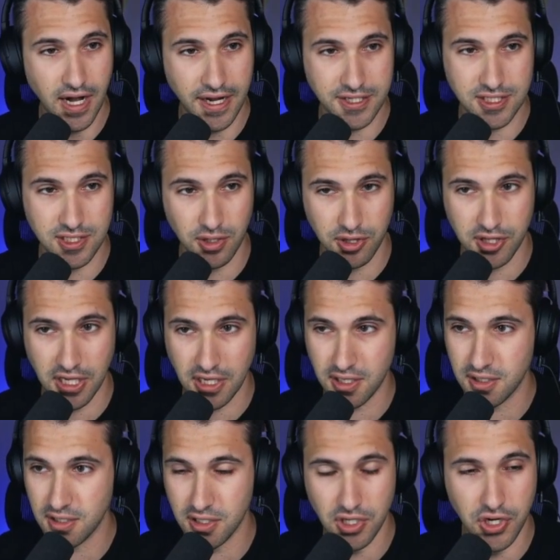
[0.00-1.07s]
I still think
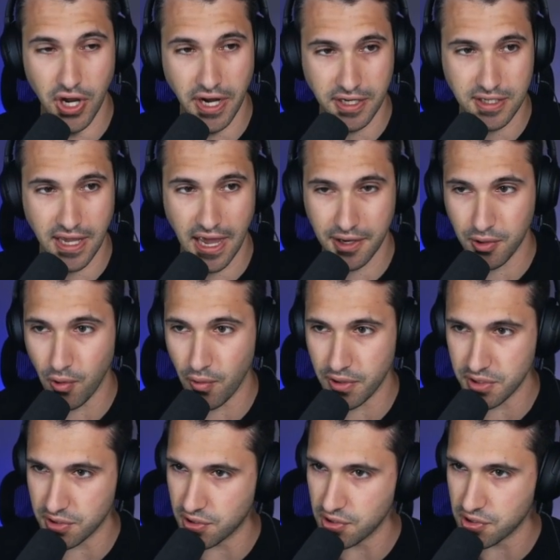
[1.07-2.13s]
good night category
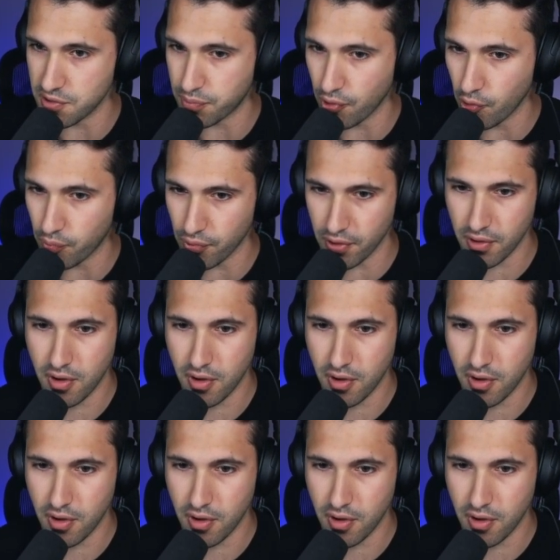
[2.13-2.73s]
is appropriate.